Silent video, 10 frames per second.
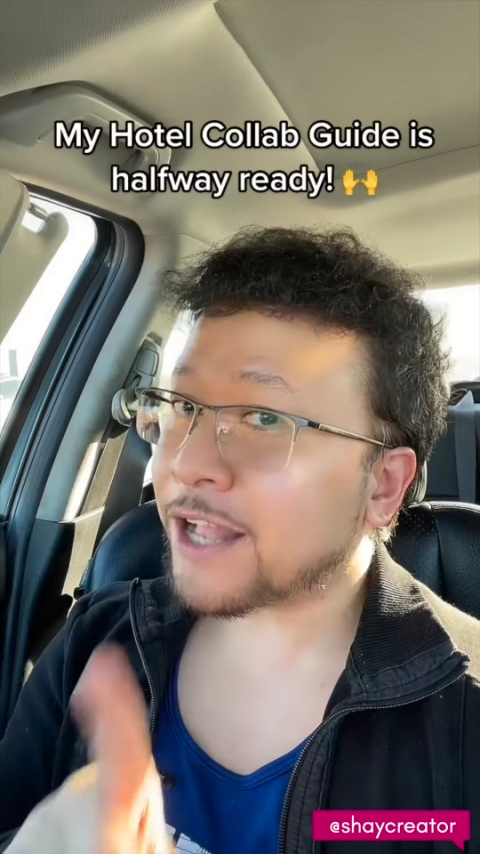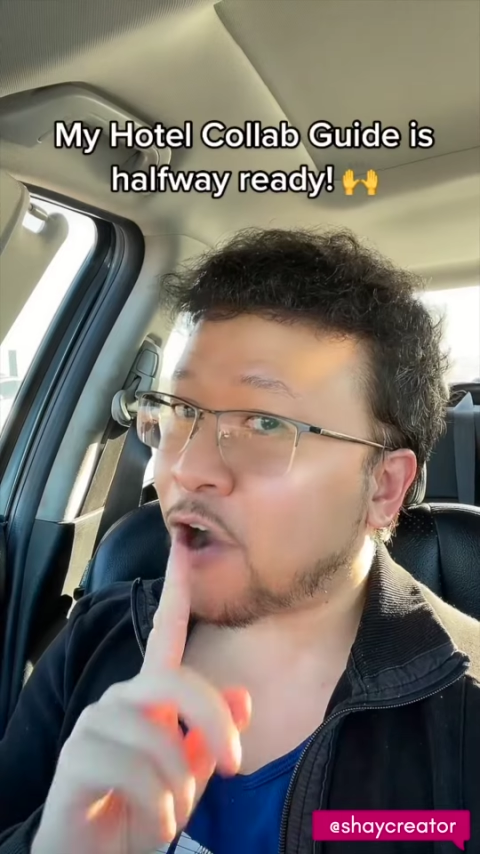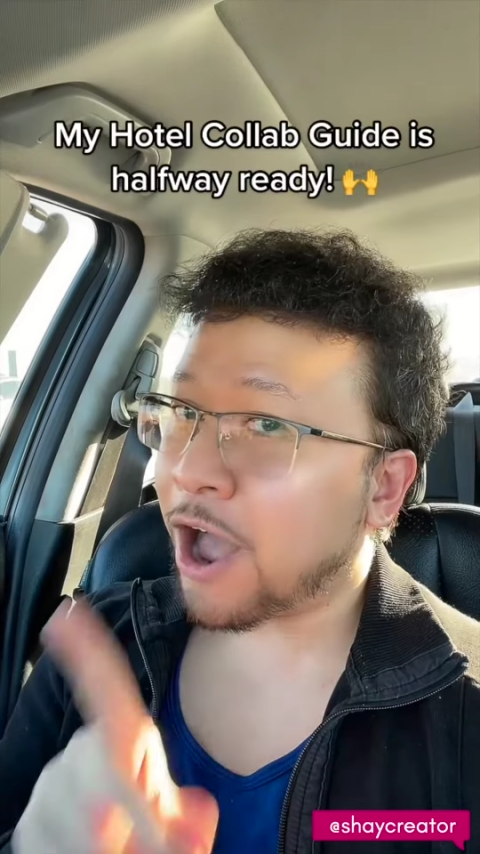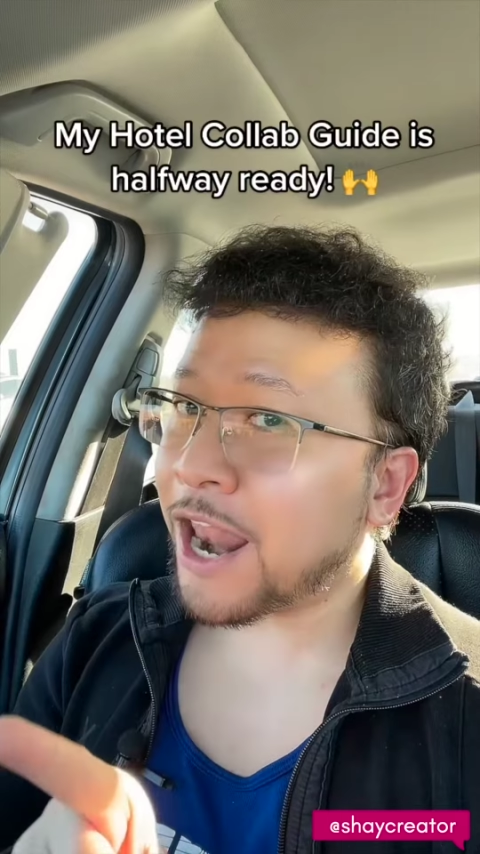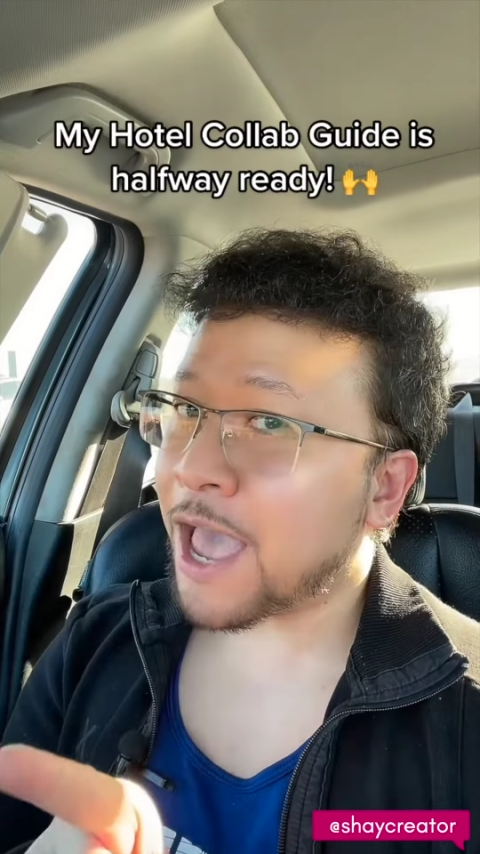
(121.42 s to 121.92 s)

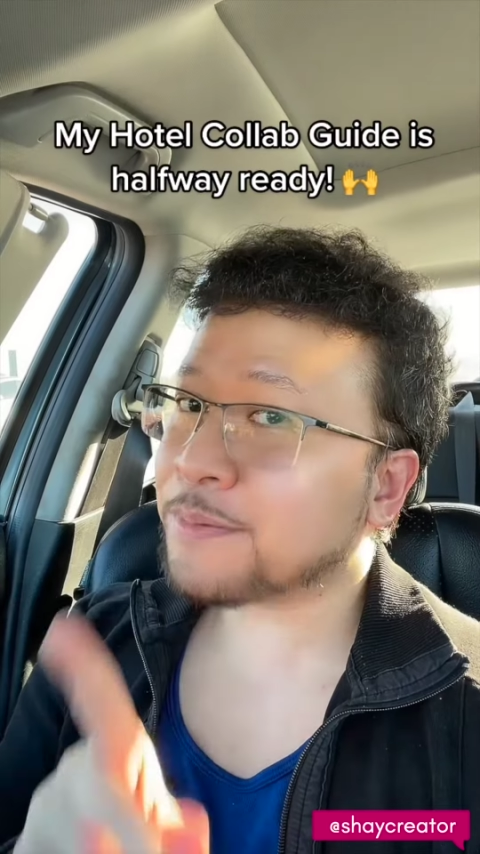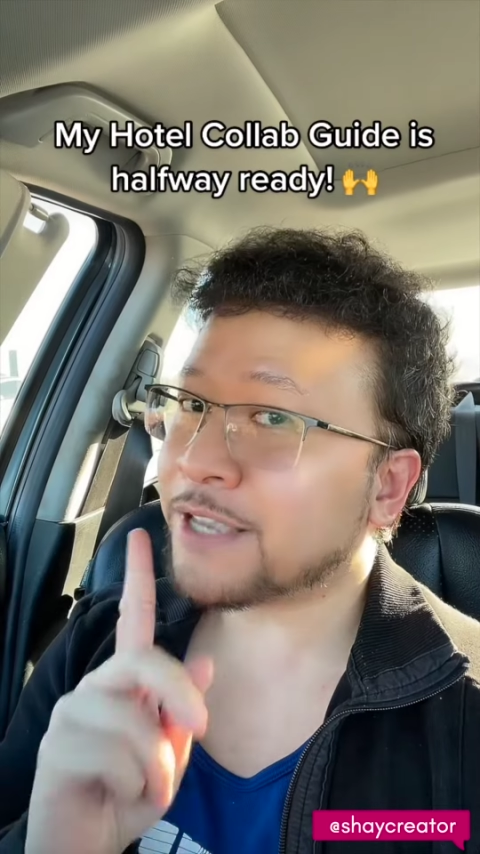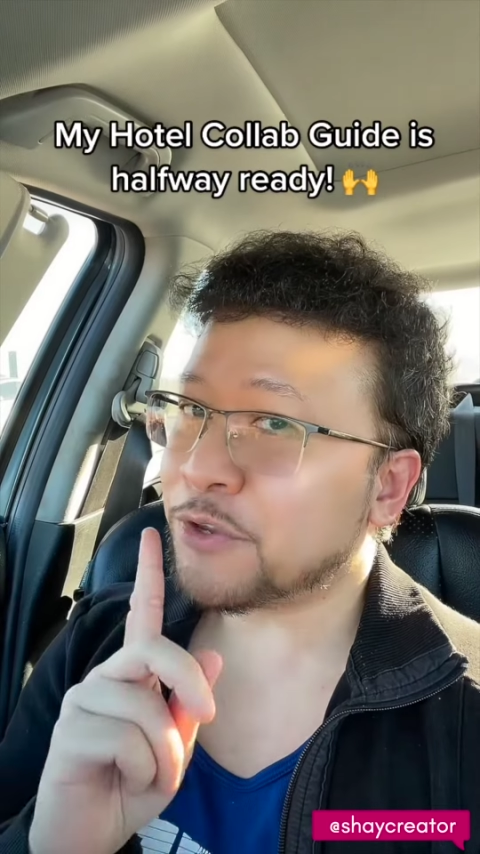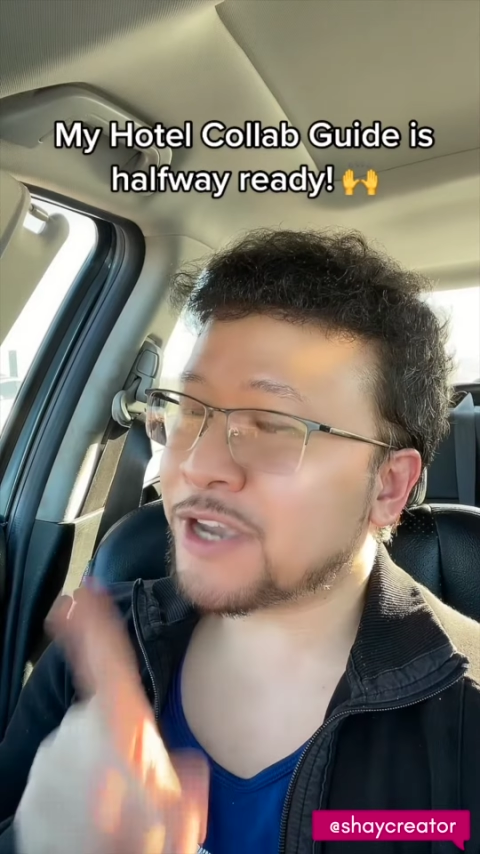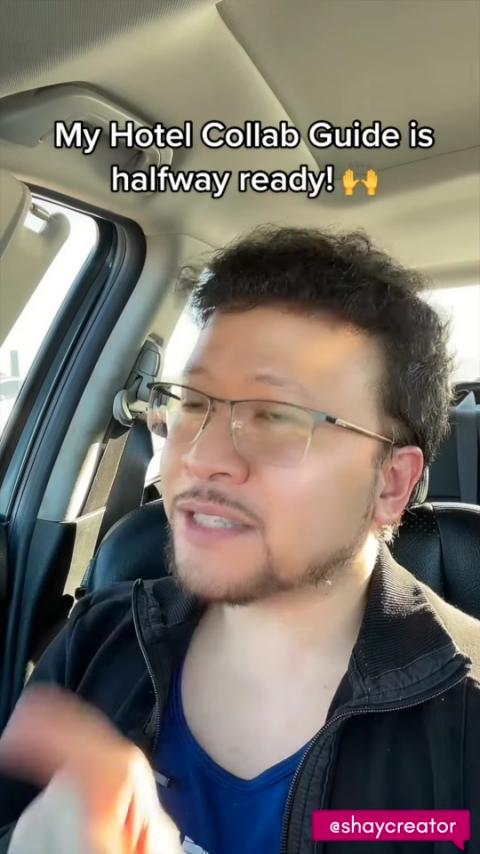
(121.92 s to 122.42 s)
collabs
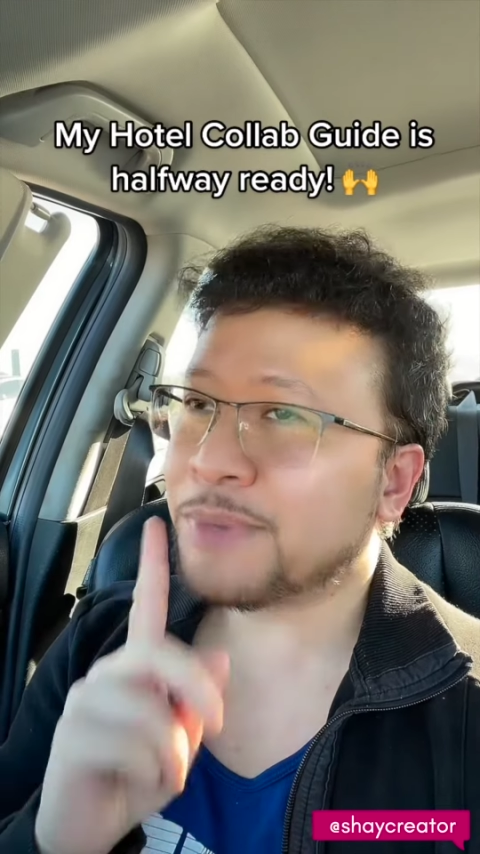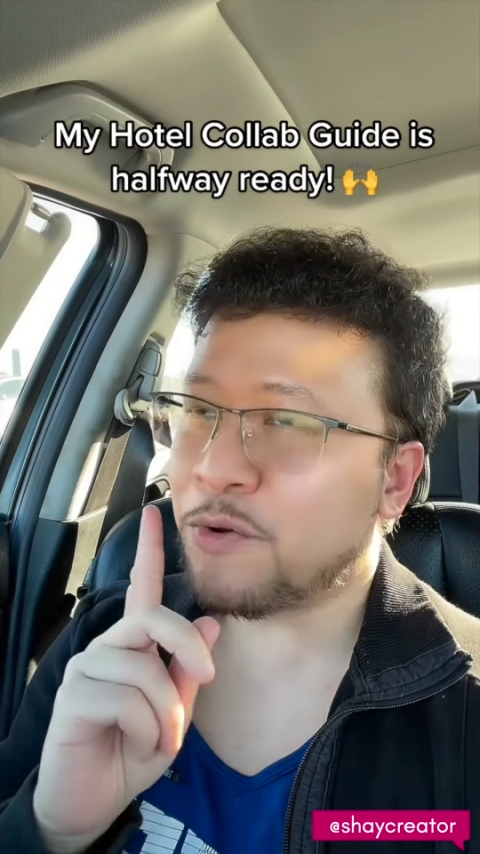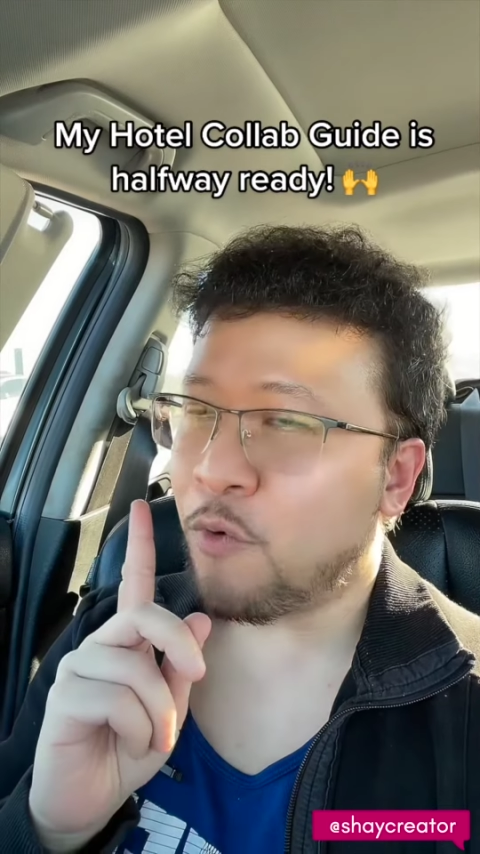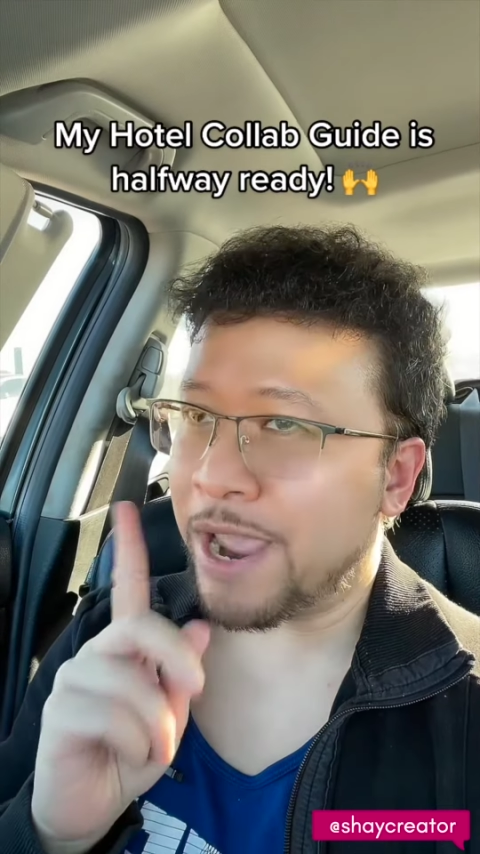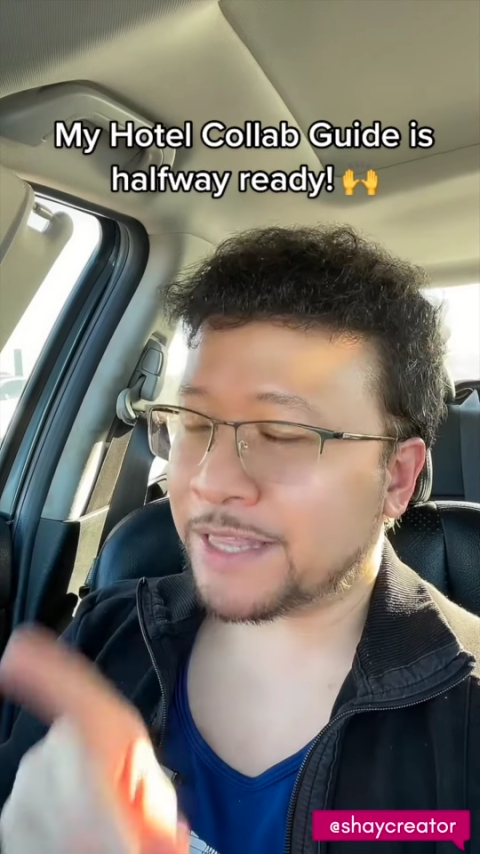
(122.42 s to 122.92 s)
that you guys been
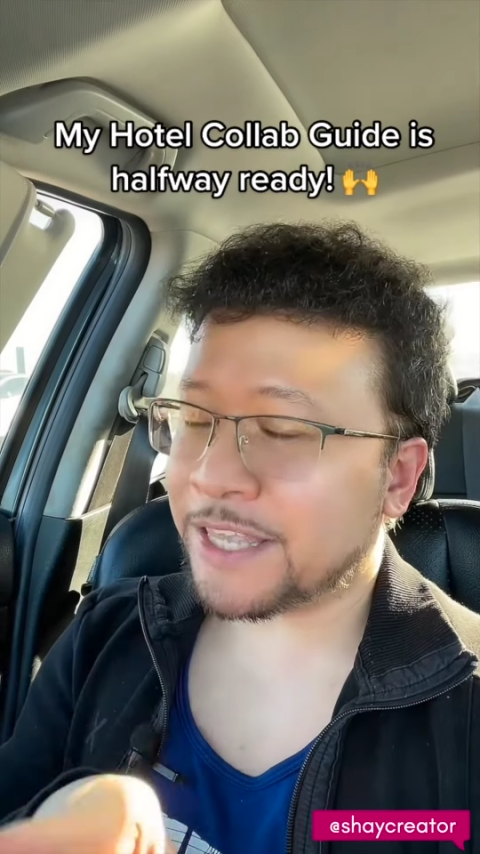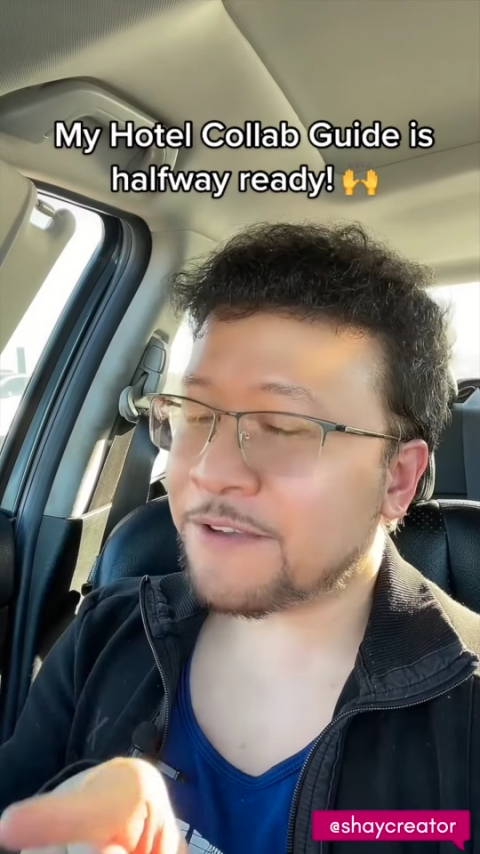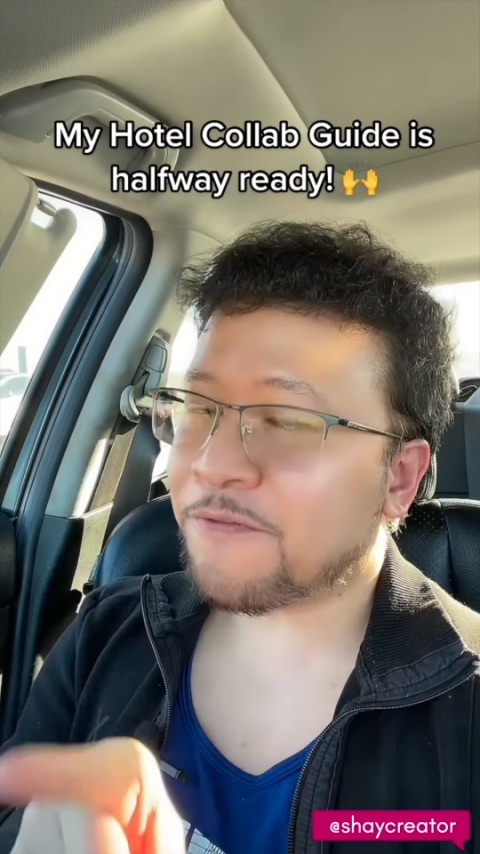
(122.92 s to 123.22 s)
waiting